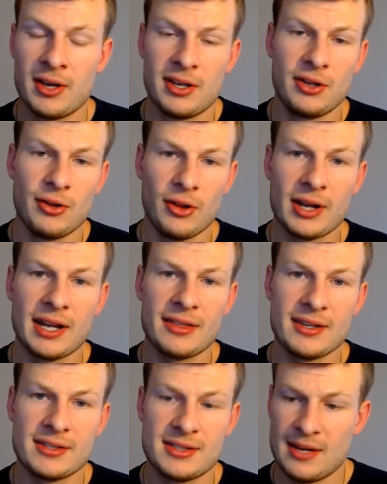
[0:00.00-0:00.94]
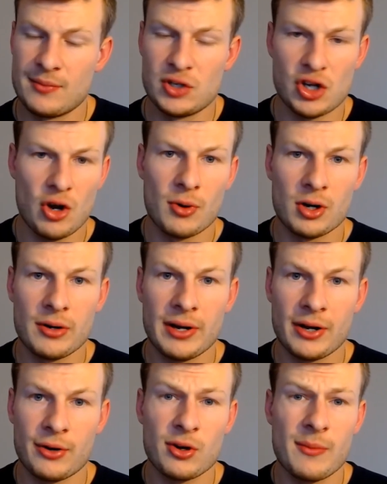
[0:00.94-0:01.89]
You look at this team, Joe Burrow
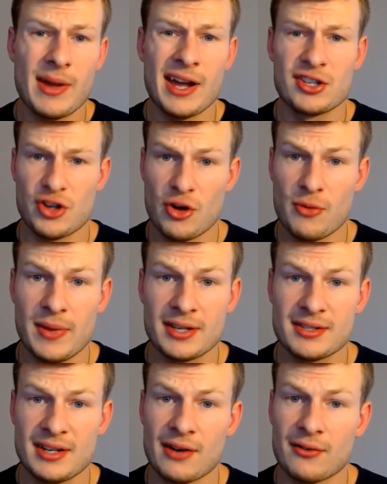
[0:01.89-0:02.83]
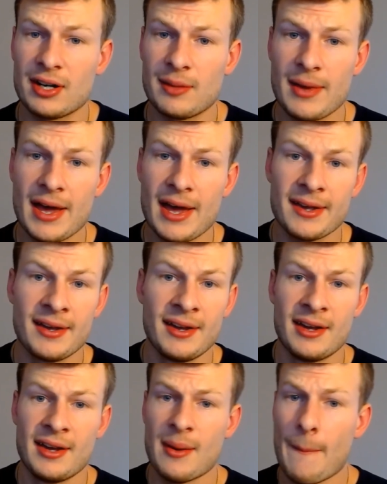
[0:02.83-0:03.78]
at quarterback, Joe Mixon at running back,
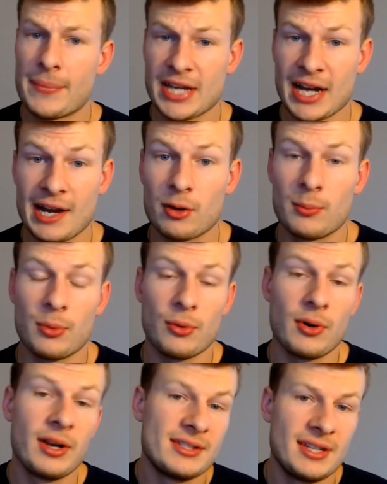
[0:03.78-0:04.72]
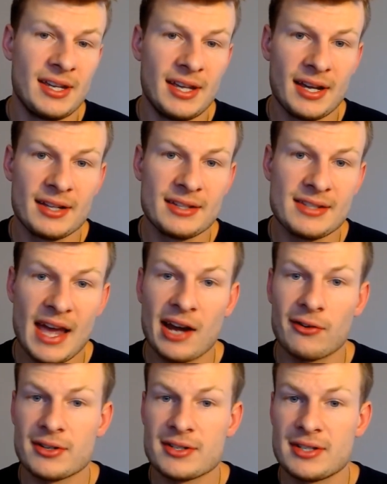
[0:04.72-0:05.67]
Tyler Boyd and T. Higgins
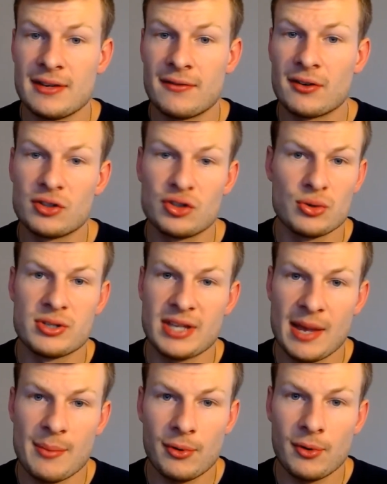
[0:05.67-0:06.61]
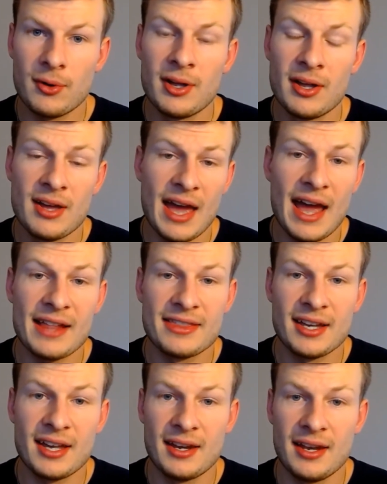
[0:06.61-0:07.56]
at receiver, Drew Sample at
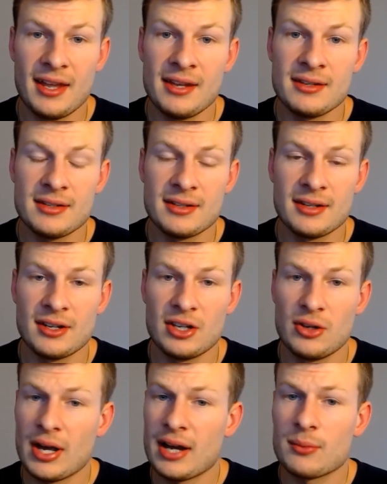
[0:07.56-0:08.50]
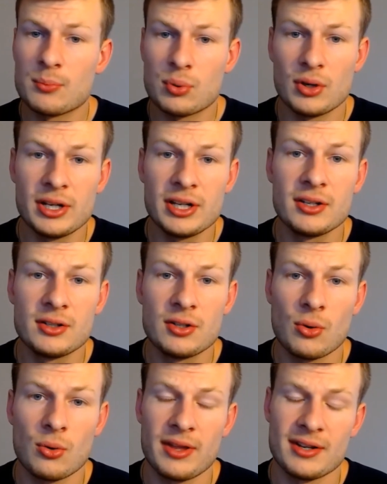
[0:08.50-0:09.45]
tight end. You got a pretty good
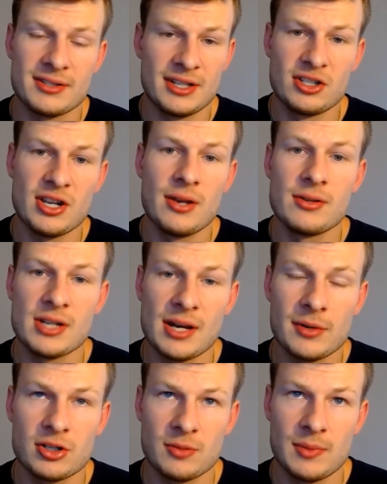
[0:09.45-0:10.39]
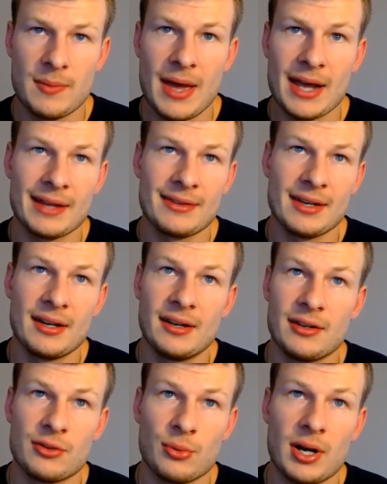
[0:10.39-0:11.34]
core there. C.J. Uzomah should be back at tight
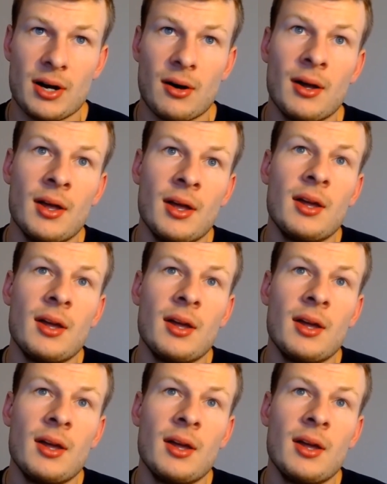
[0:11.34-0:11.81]
end as well.